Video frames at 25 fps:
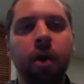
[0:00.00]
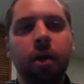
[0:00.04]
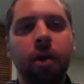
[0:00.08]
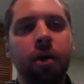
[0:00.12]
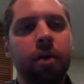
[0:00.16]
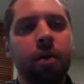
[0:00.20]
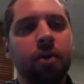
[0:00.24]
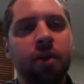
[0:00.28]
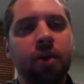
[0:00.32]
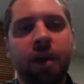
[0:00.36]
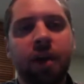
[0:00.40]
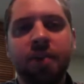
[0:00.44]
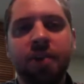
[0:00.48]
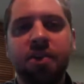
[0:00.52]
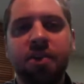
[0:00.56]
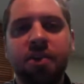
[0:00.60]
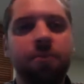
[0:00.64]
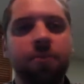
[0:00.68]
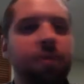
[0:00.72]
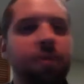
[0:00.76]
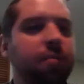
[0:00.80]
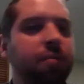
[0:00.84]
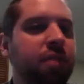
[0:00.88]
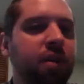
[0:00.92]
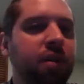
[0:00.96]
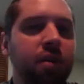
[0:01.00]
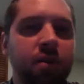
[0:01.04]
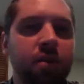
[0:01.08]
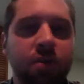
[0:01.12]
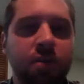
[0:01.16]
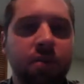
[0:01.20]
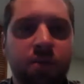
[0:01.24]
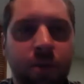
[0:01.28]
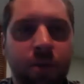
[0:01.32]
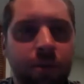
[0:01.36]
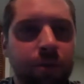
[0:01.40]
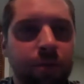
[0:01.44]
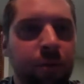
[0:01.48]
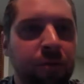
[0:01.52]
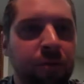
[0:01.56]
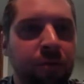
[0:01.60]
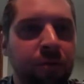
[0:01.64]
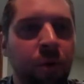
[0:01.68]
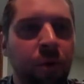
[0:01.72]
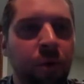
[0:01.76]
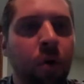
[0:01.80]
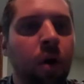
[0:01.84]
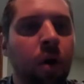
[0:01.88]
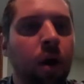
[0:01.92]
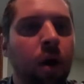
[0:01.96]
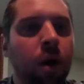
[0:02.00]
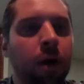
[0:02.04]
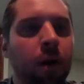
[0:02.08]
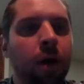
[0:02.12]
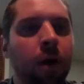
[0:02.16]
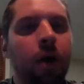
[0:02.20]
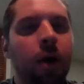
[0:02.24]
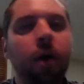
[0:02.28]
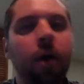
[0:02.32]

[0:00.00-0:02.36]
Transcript: the 1950s and before,